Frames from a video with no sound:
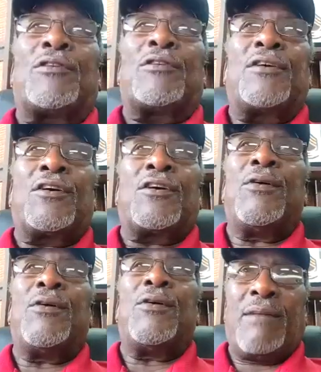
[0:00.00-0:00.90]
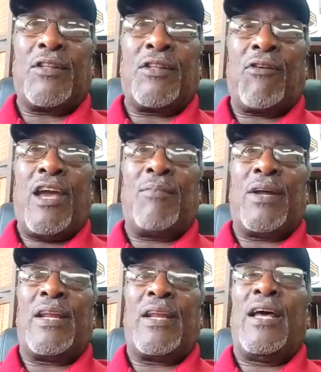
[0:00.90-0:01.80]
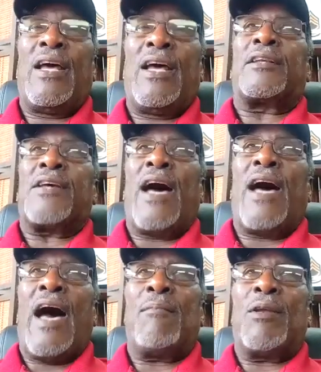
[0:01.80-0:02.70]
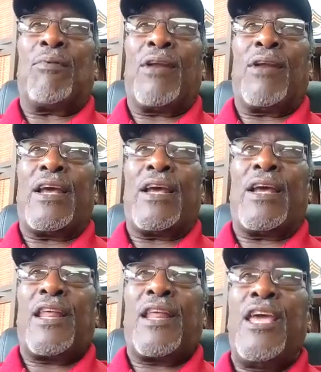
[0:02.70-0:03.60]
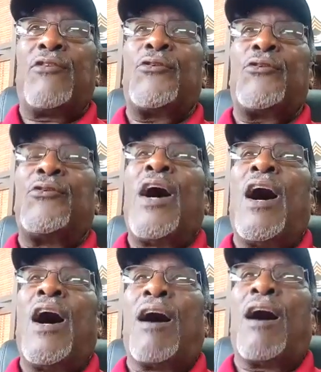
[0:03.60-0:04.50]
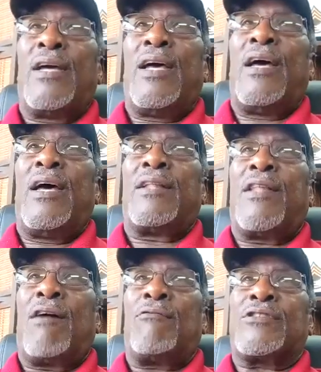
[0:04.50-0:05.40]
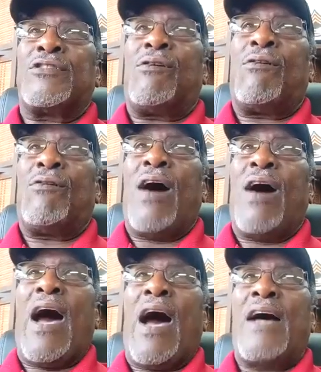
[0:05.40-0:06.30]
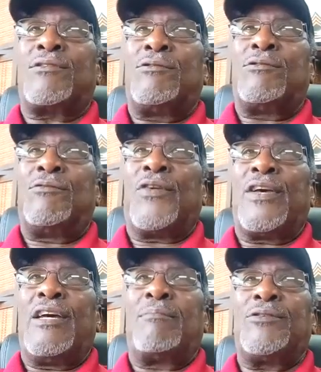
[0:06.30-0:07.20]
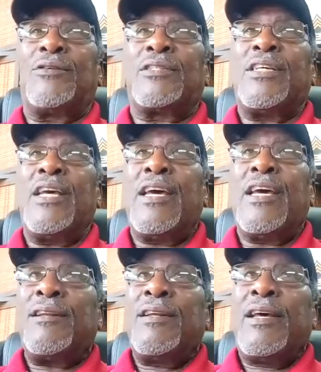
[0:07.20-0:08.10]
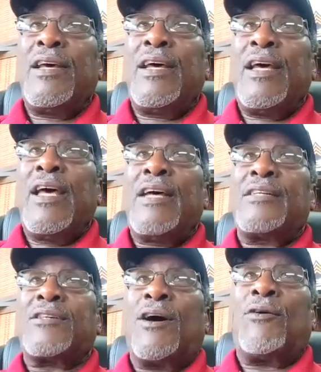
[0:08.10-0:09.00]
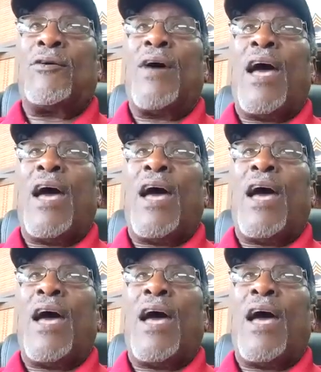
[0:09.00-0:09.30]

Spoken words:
beyond the seventh grade, but the time and place that he grew up, there was no high school for him to attend. So